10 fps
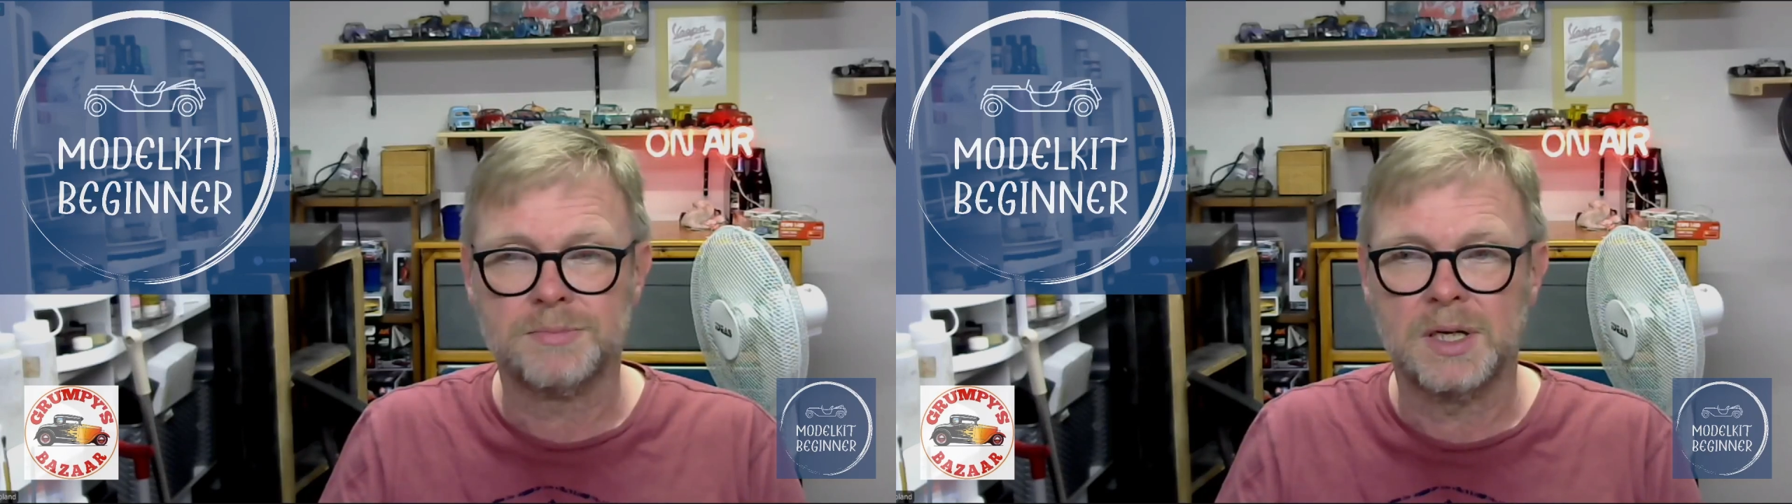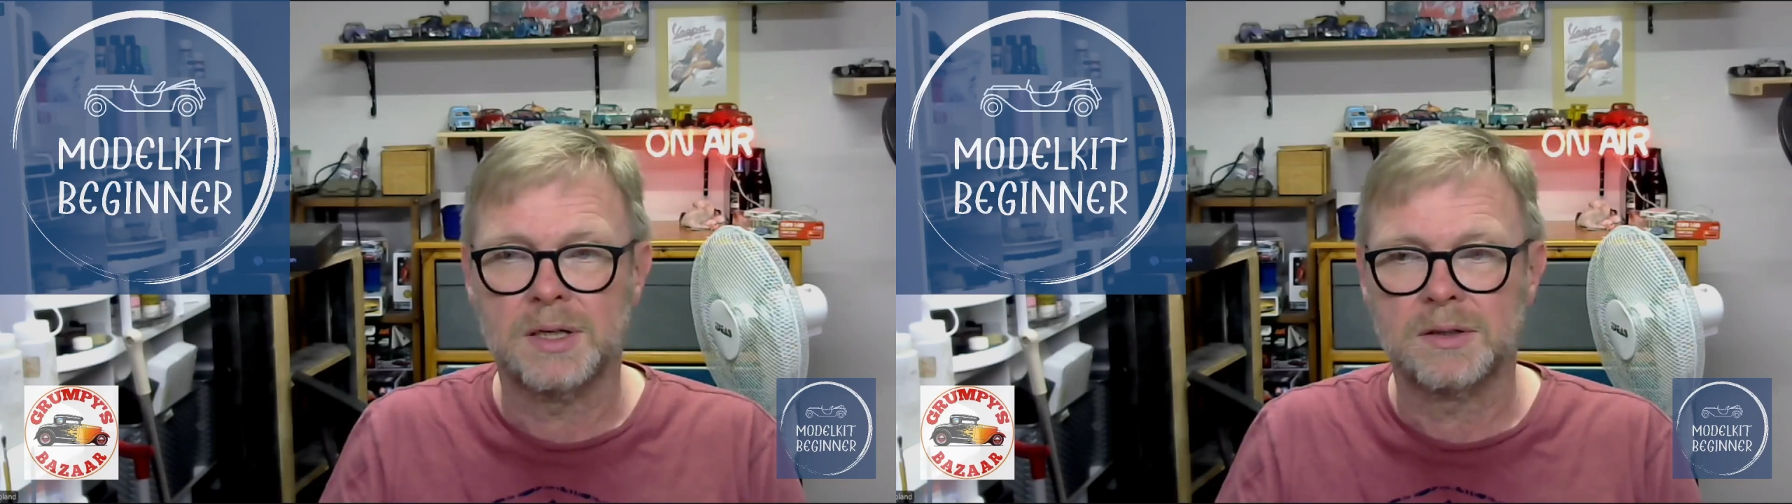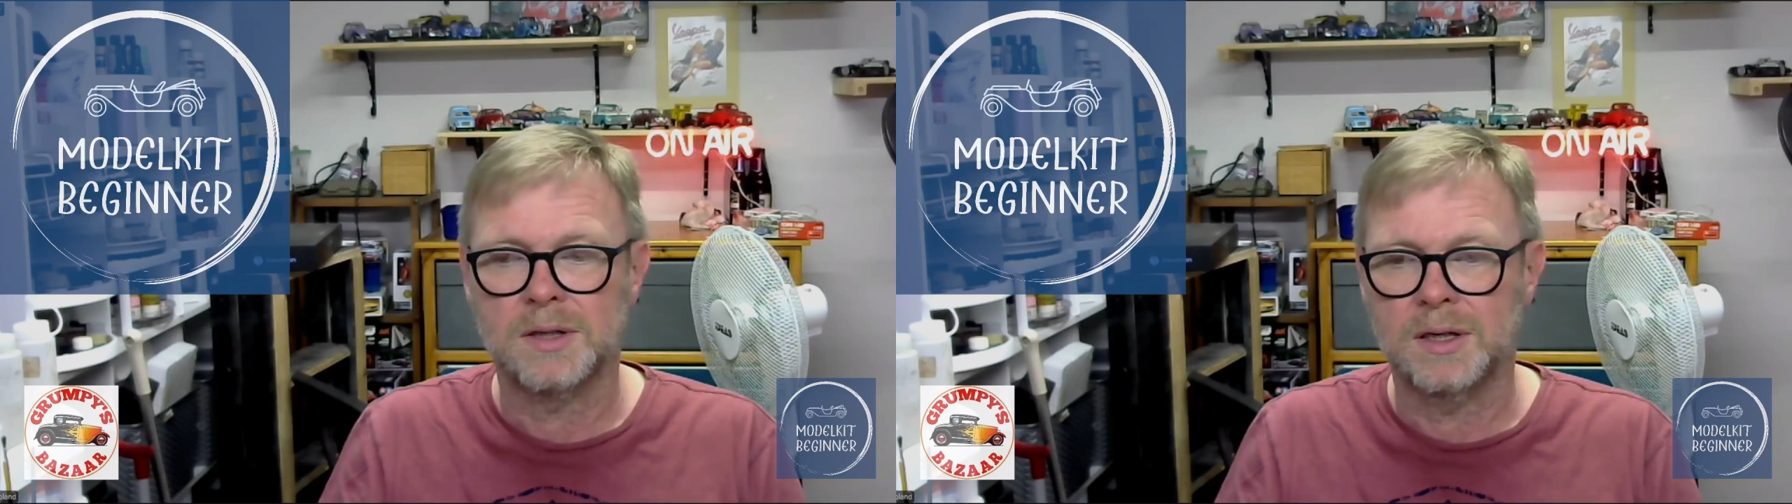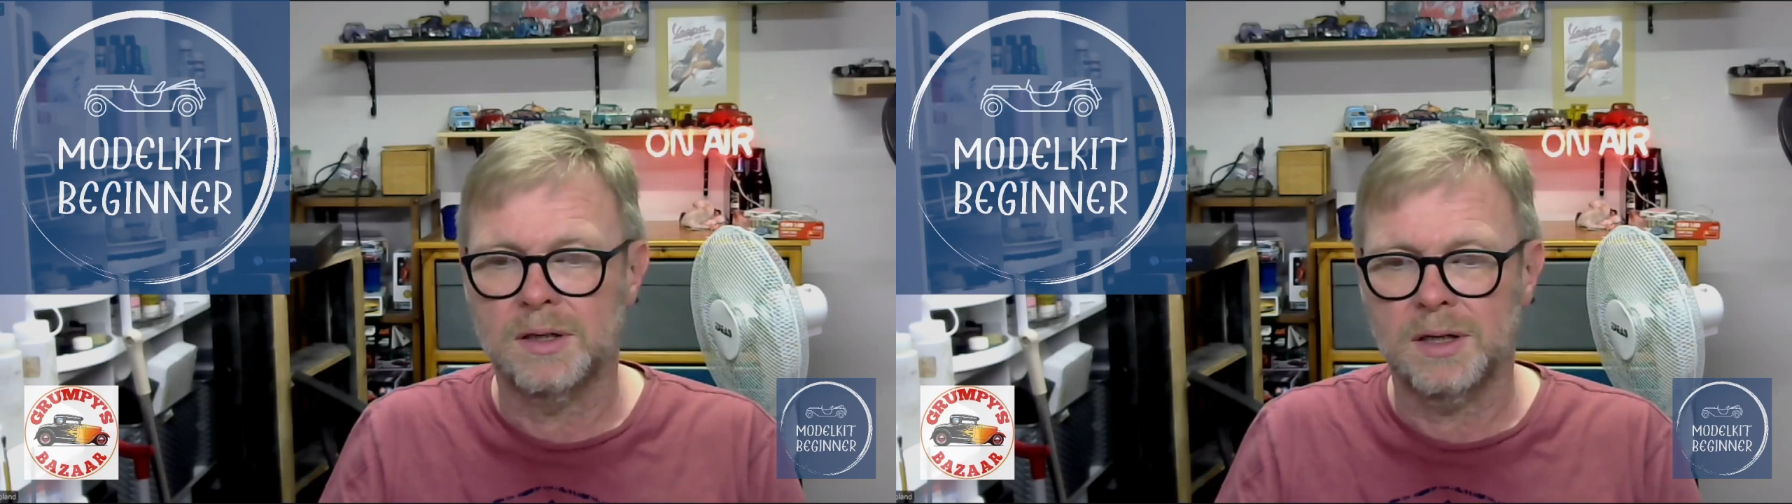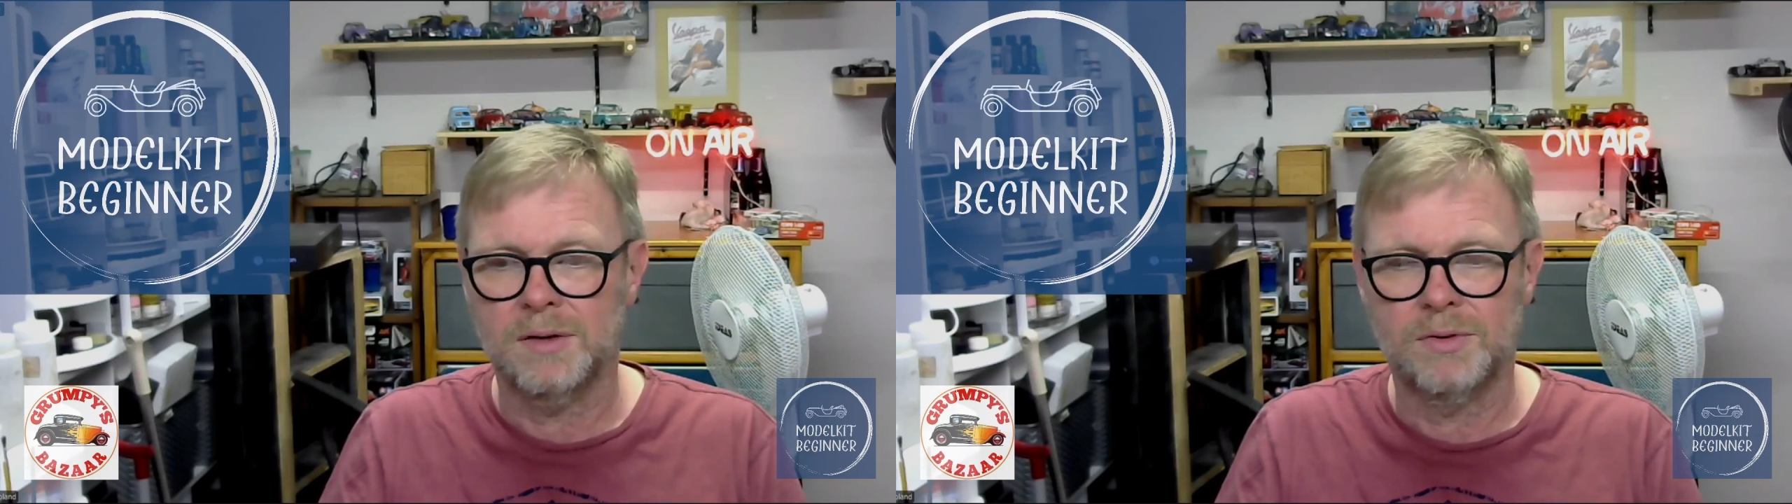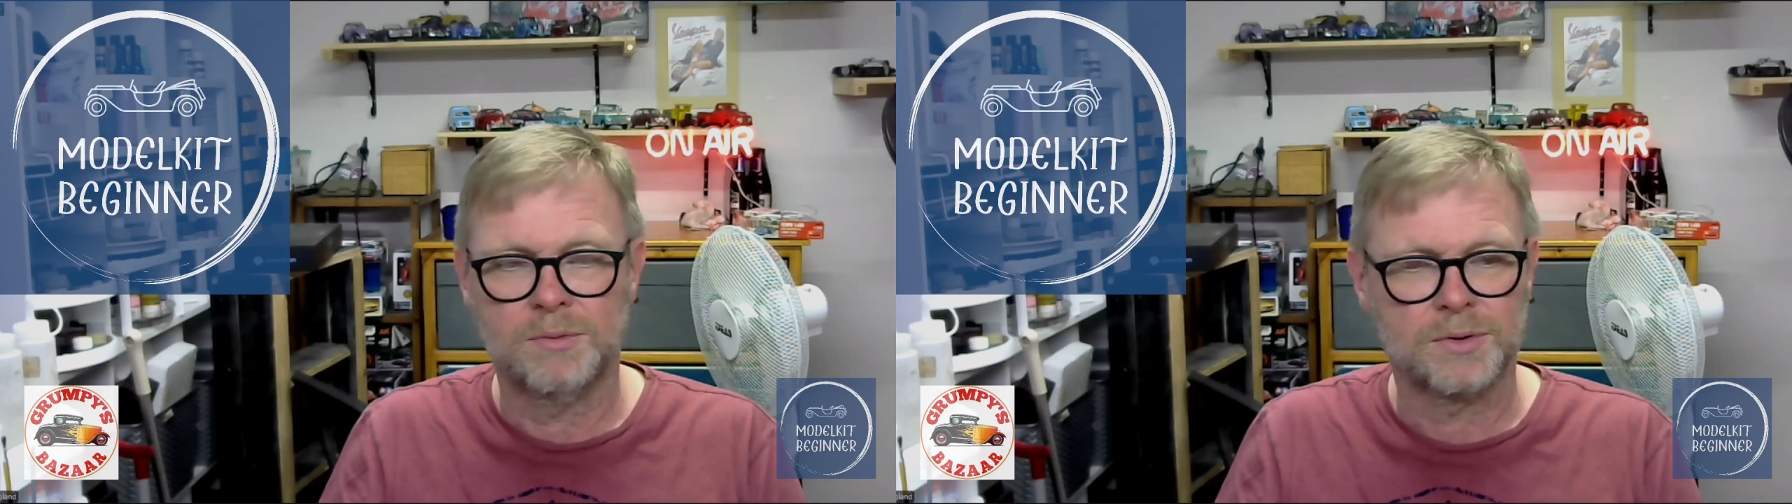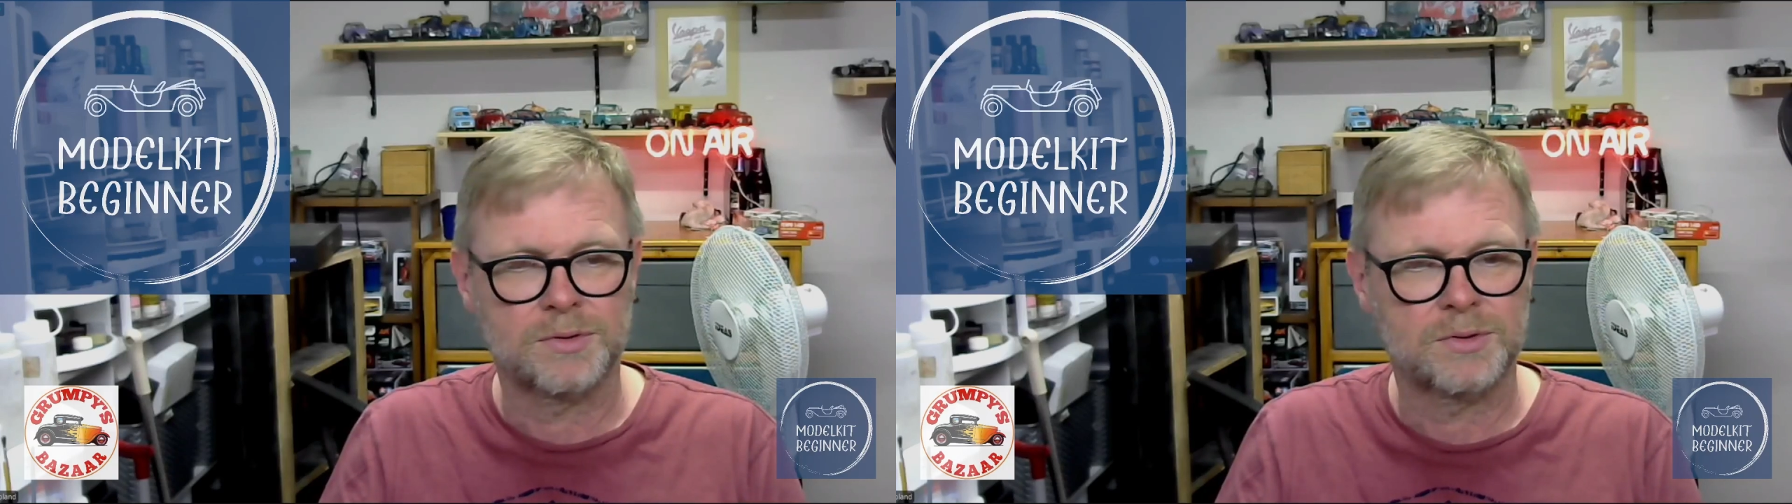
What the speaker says: and if it was